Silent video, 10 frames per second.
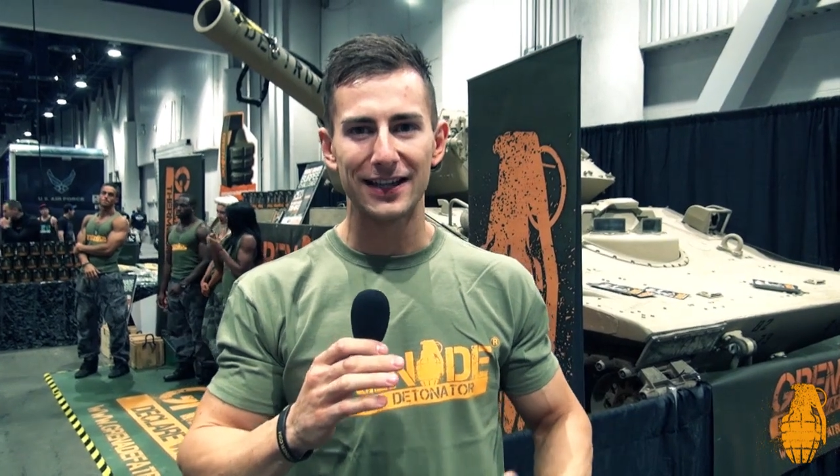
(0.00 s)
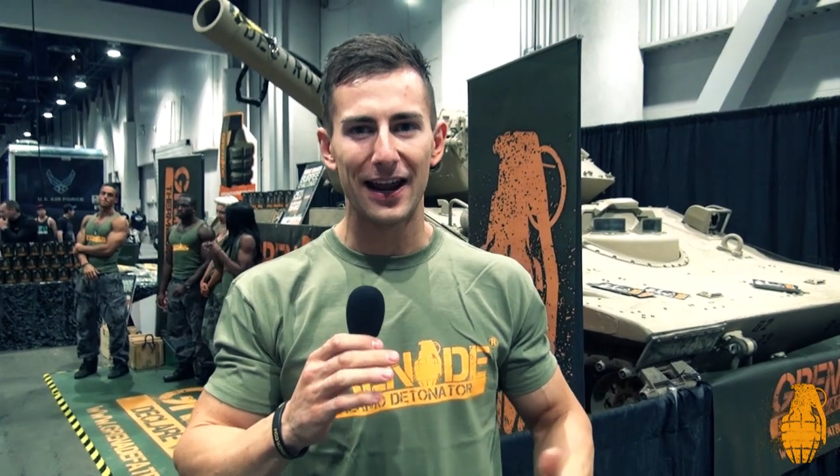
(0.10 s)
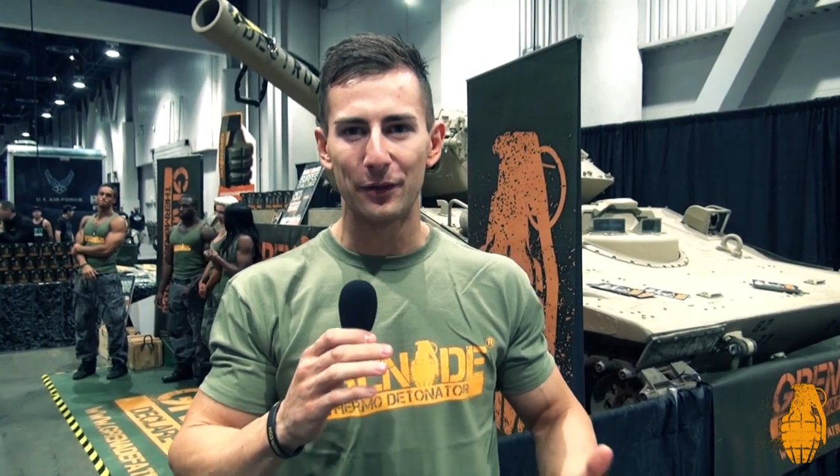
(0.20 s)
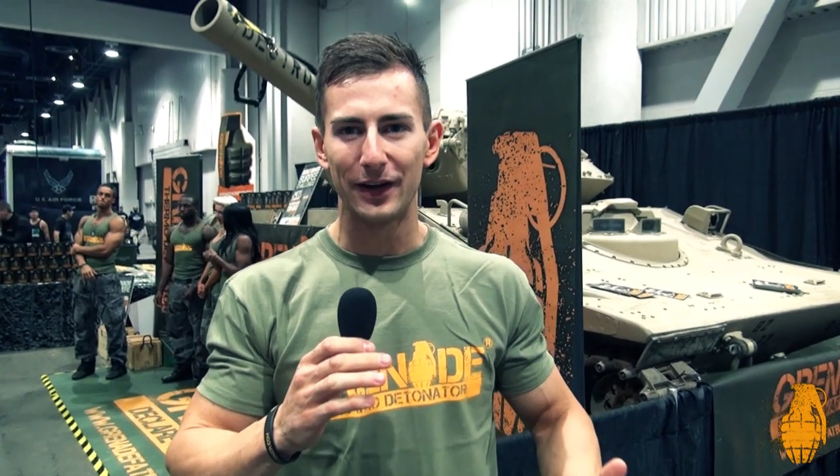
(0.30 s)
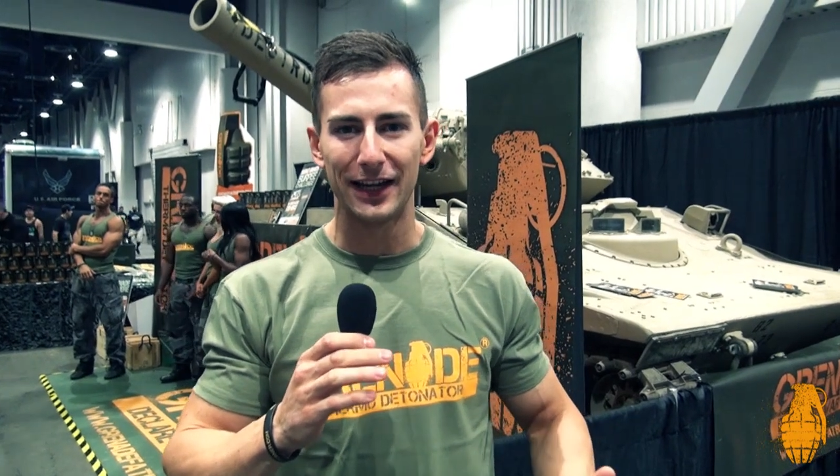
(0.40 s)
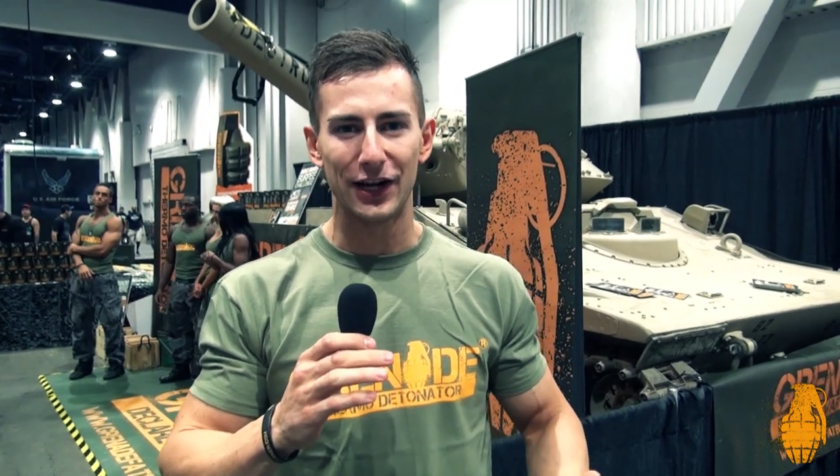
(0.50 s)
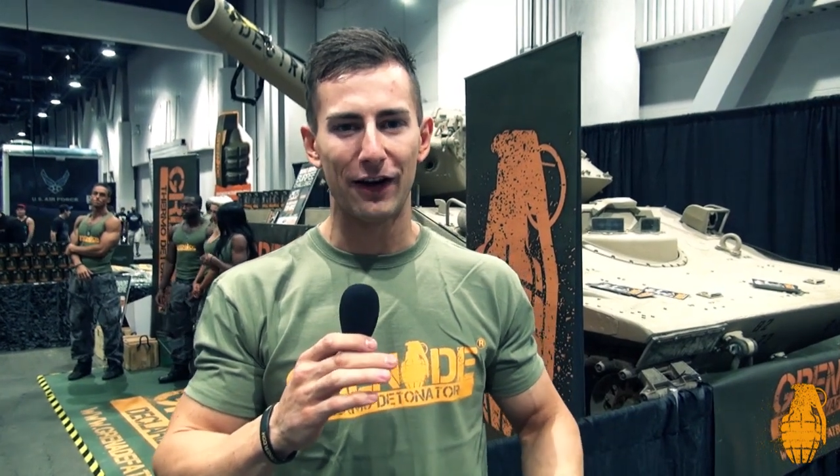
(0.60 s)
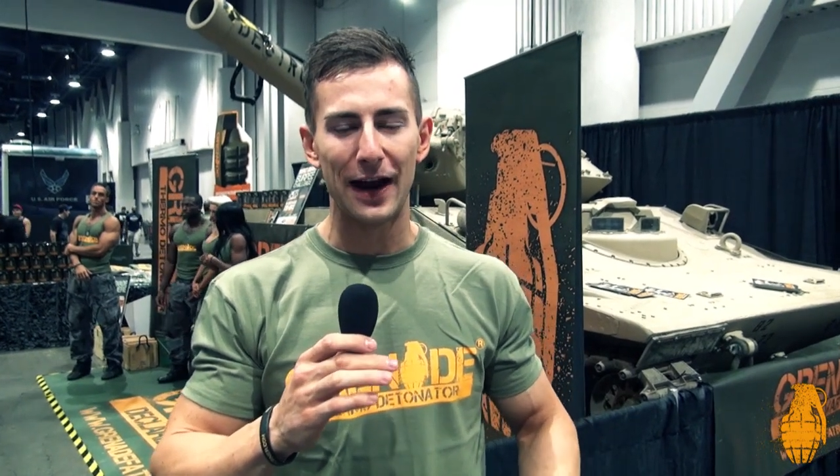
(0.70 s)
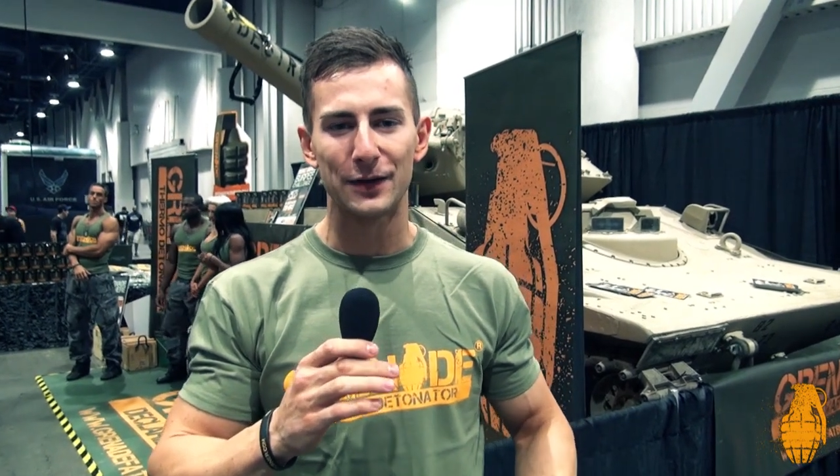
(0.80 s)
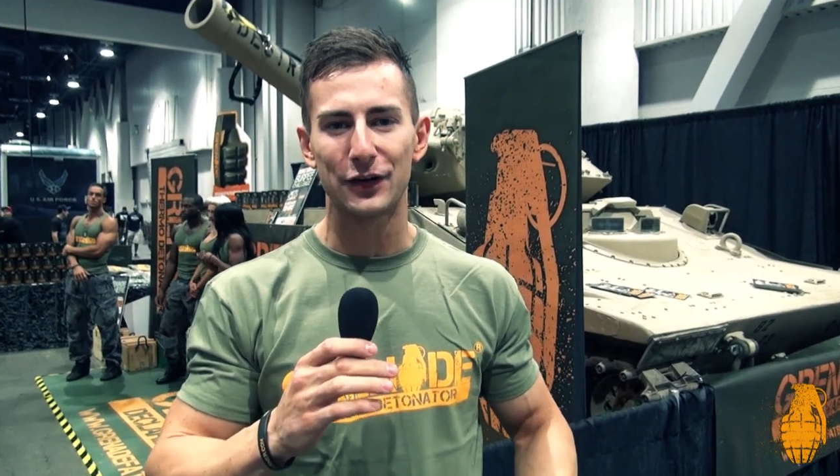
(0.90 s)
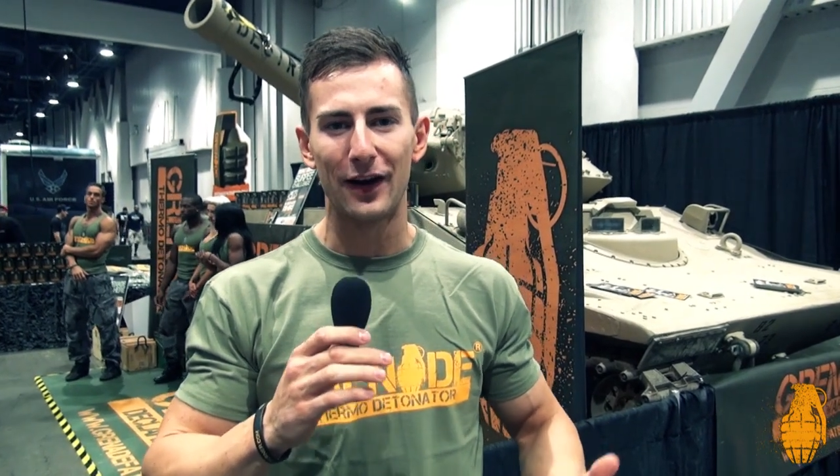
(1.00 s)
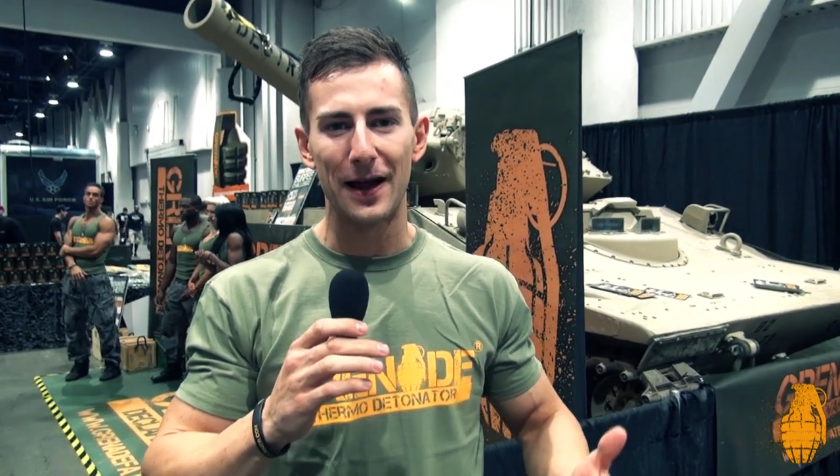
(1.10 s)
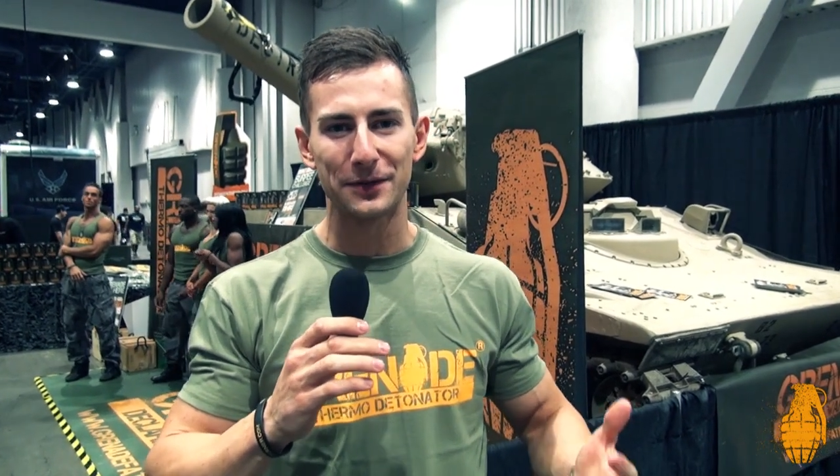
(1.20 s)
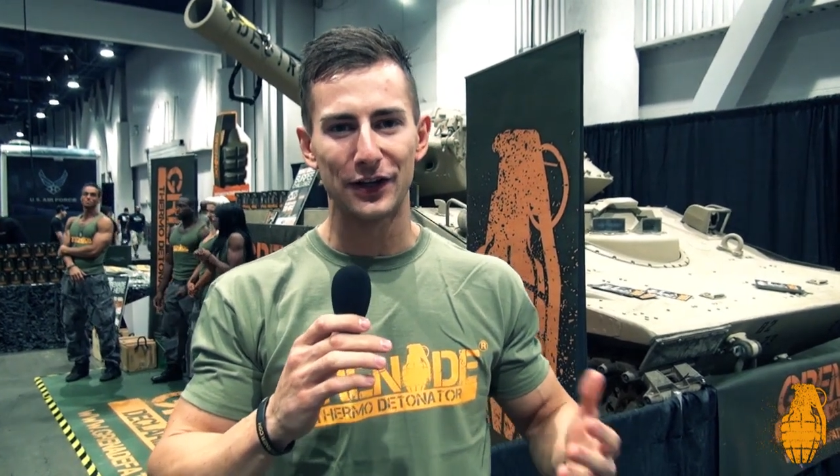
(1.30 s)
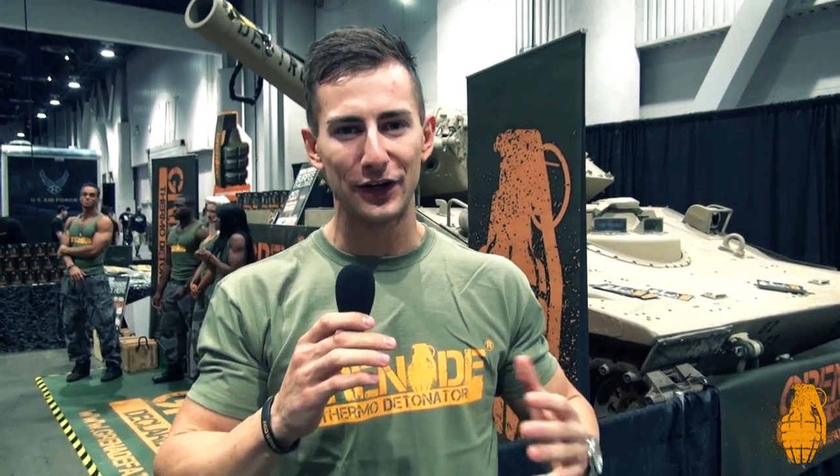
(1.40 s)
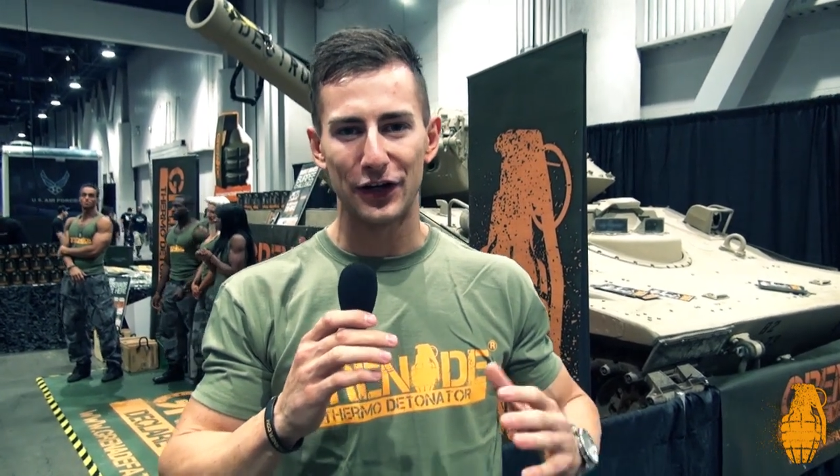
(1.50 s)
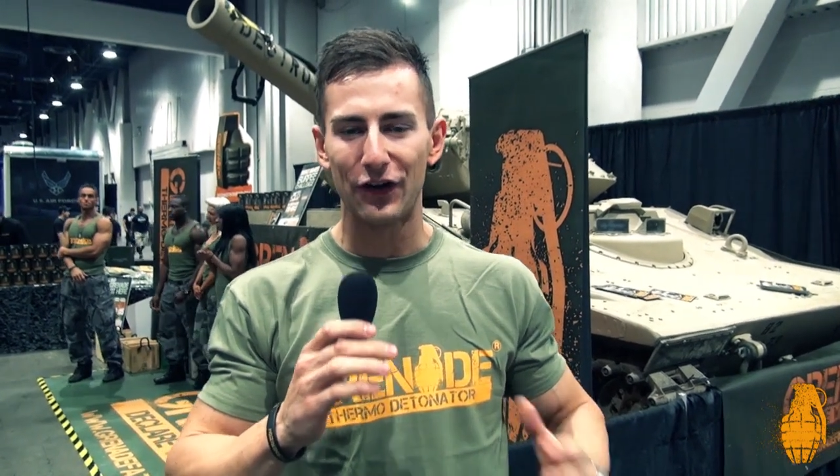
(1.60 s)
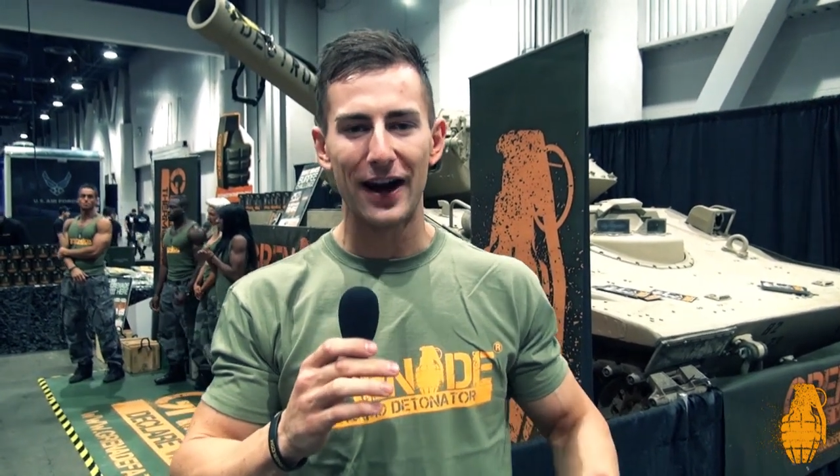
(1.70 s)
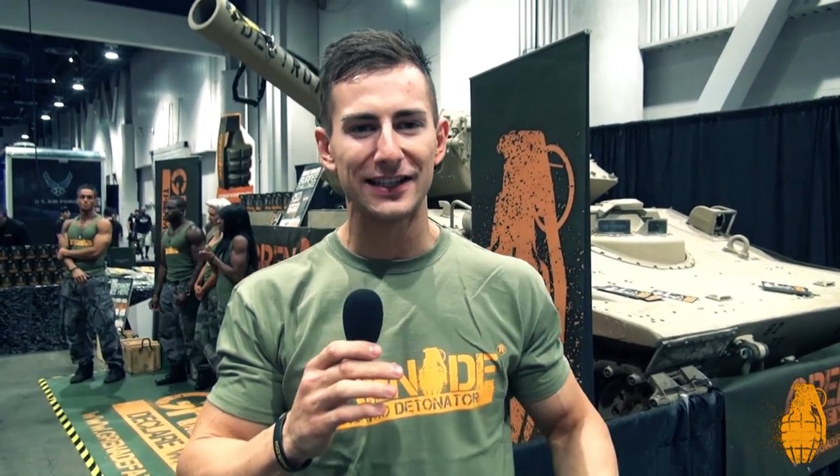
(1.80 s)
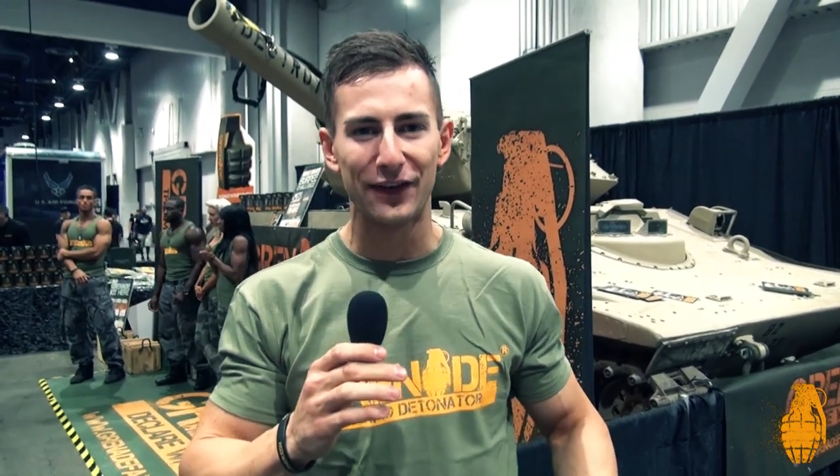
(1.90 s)
everyone in the crowd was going absolutely
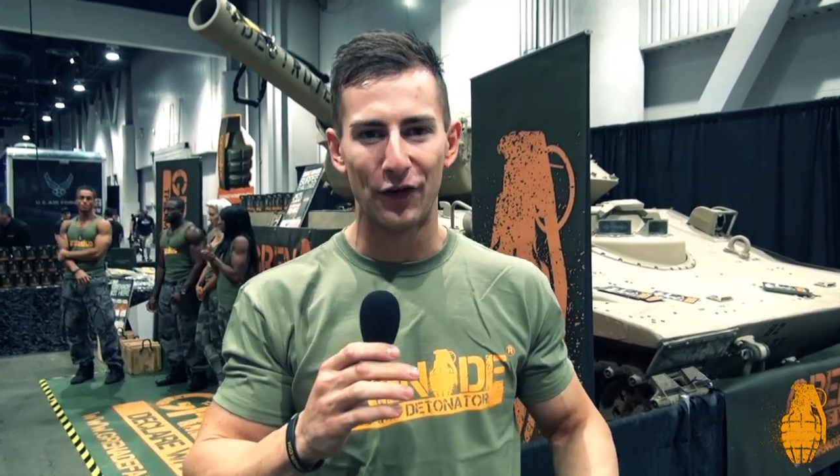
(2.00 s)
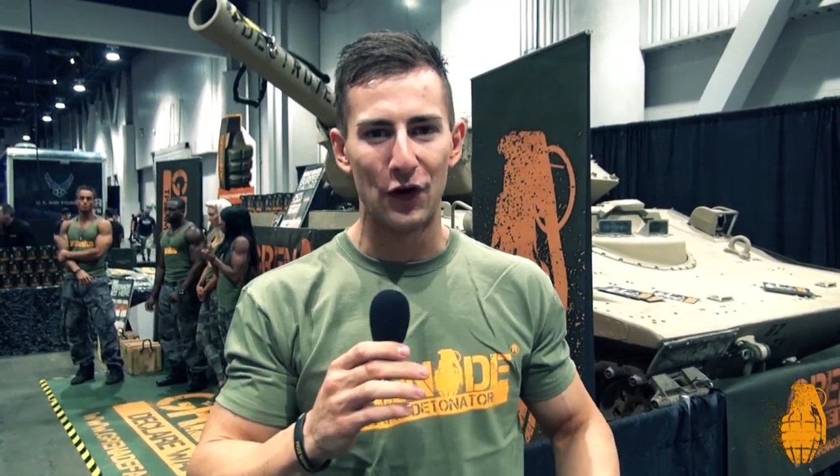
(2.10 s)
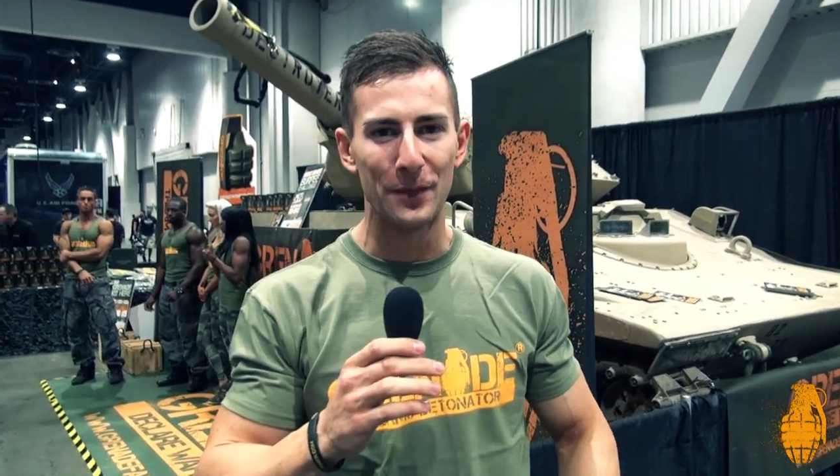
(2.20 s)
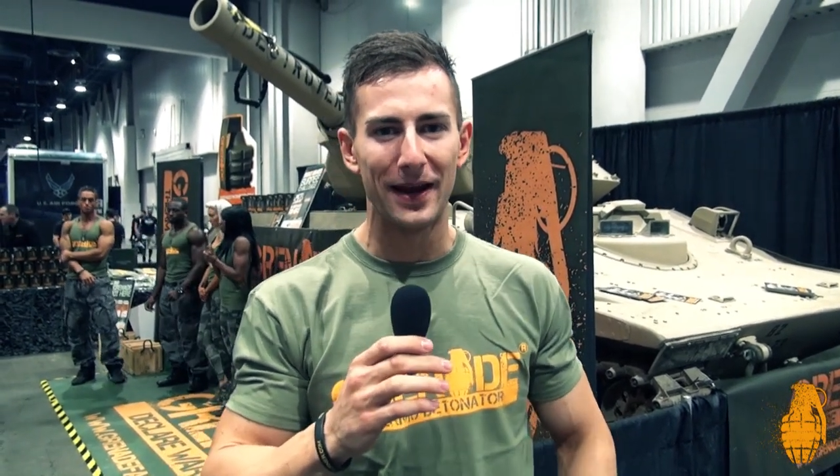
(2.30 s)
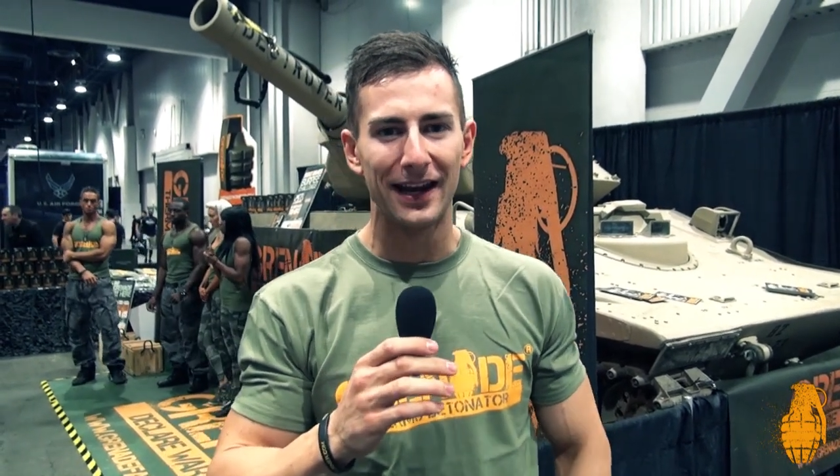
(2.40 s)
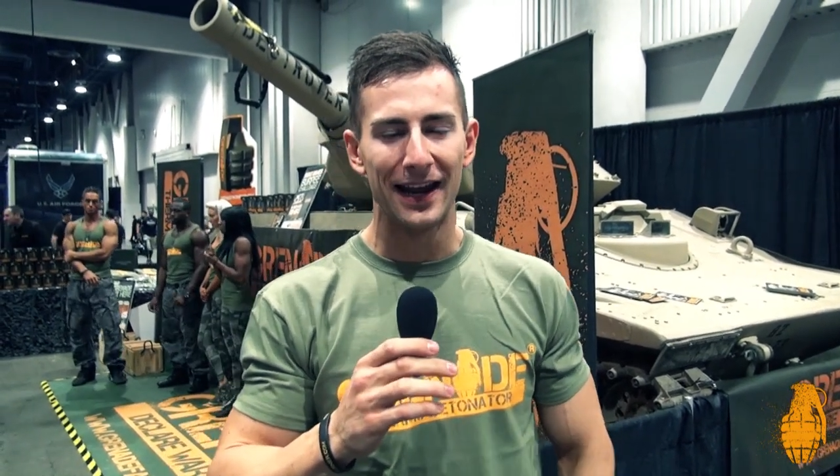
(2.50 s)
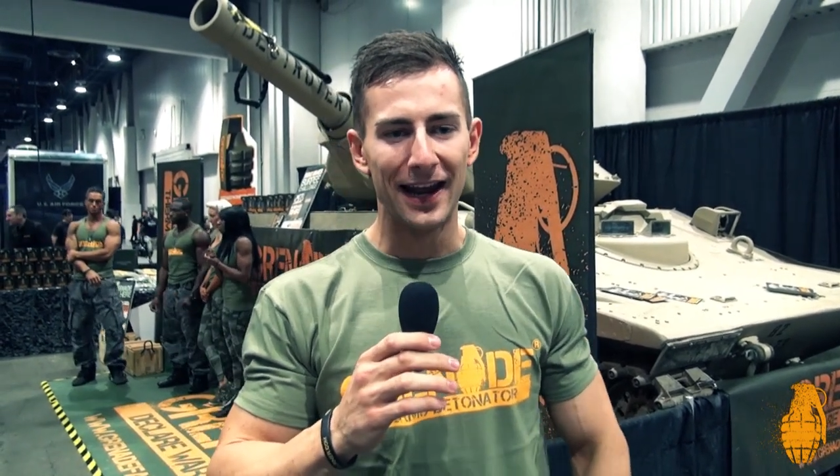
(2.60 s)
crazy for me.